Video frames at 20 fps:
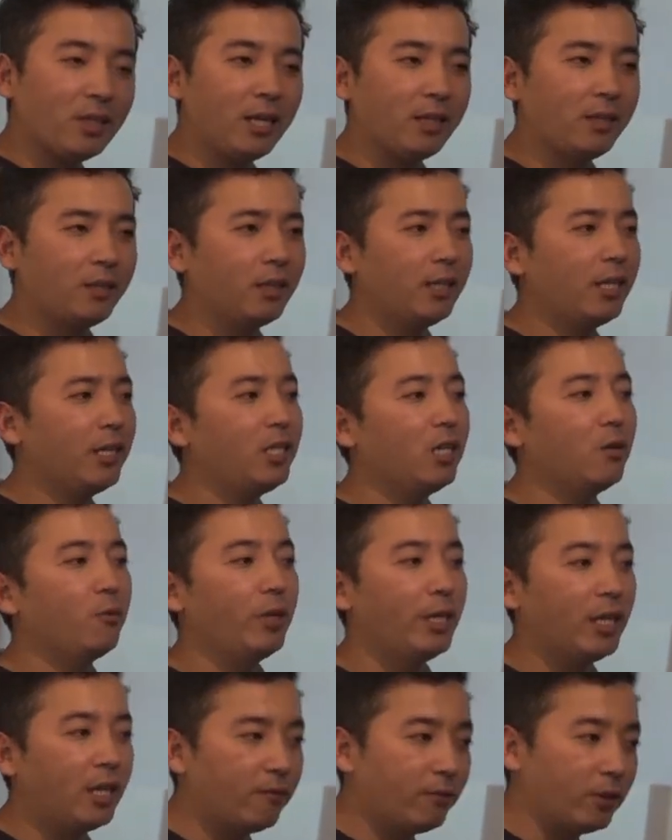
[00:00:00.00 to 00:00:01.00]
And in Kenya,
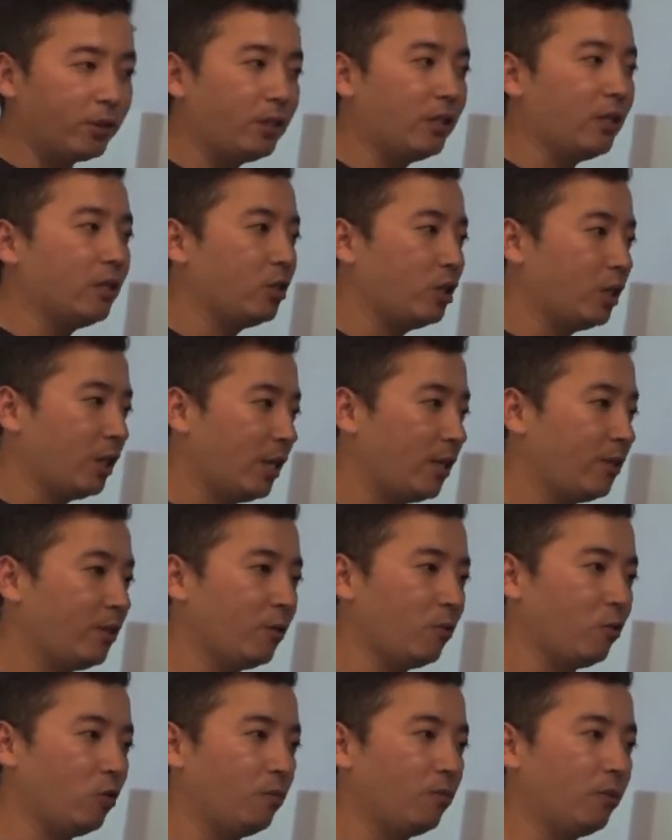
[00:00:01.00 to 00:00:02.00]
we have the TSG
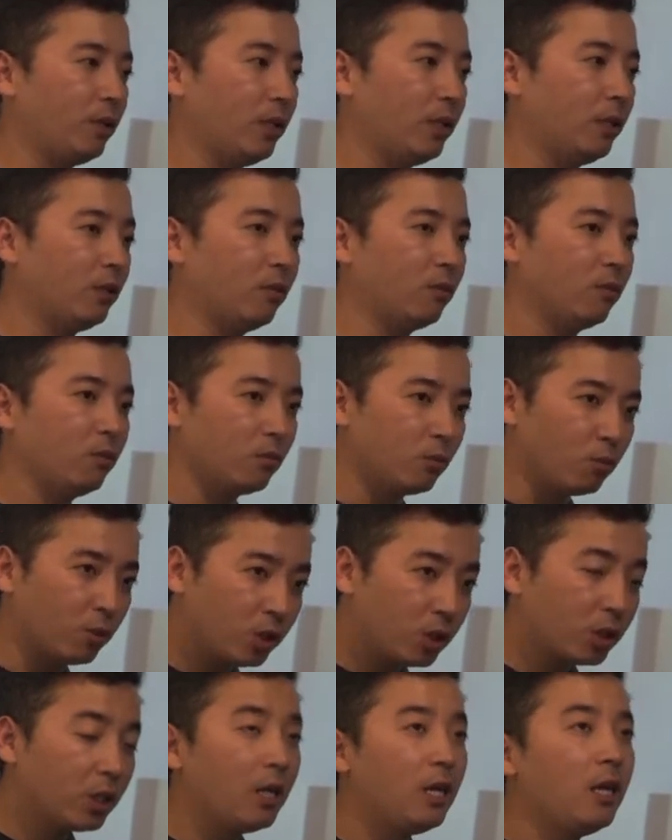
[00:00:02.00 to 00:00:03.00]
Kenya group, and
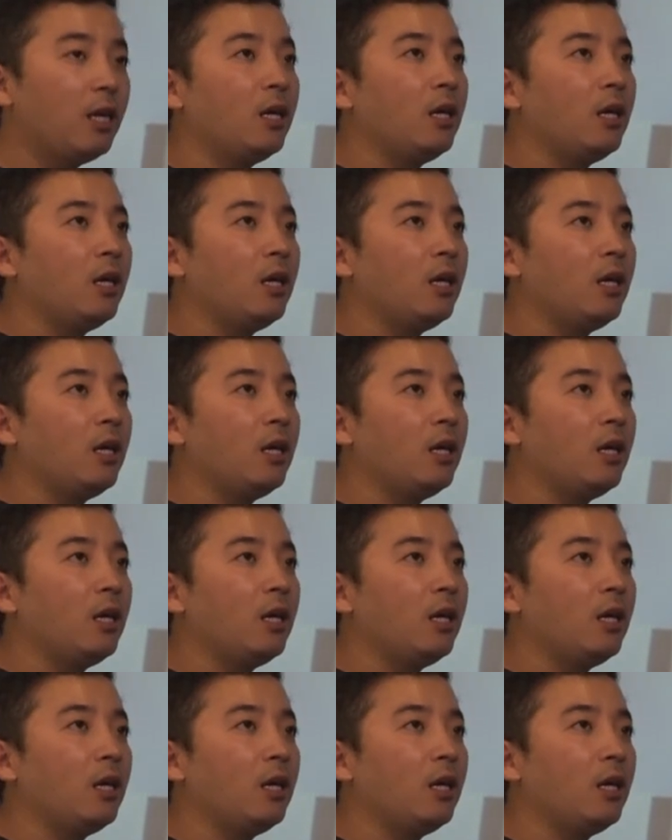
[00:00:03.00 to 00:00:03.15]
which